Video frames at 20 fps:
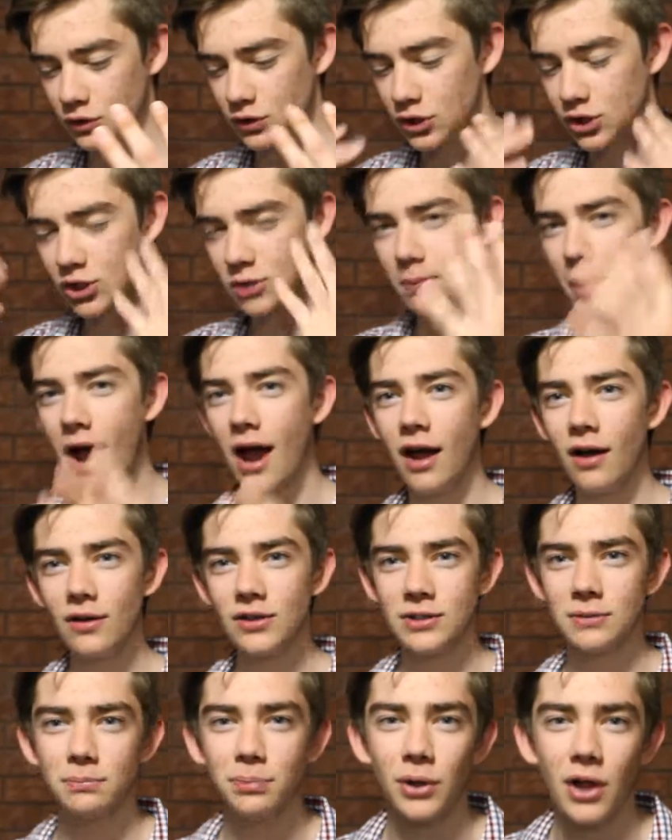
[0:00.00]
the smile
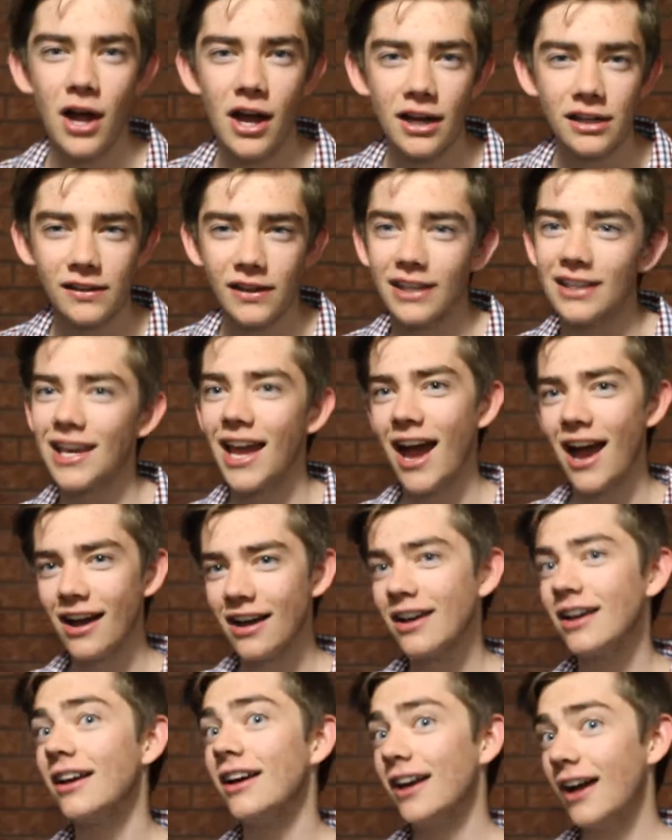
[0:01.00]
is implying like,
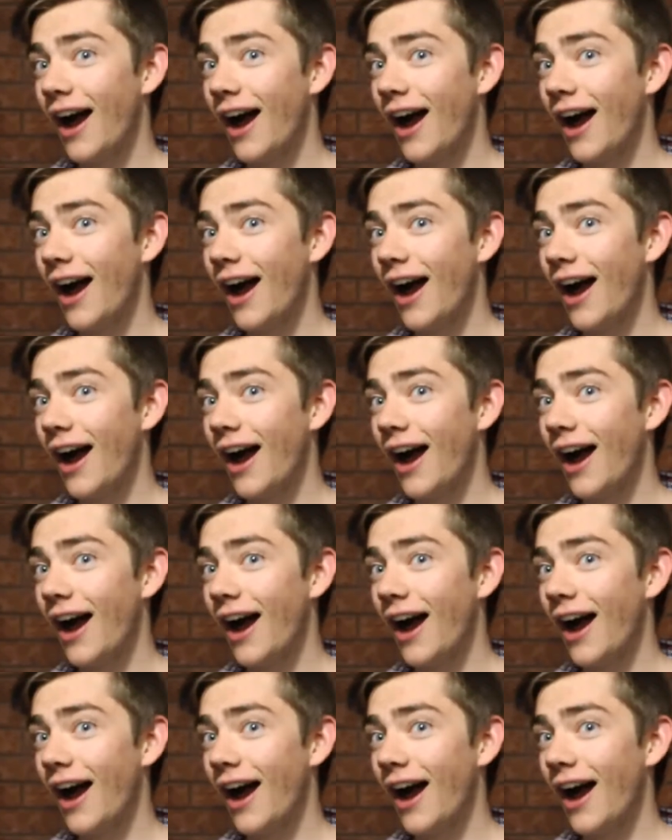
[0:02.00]
yeah,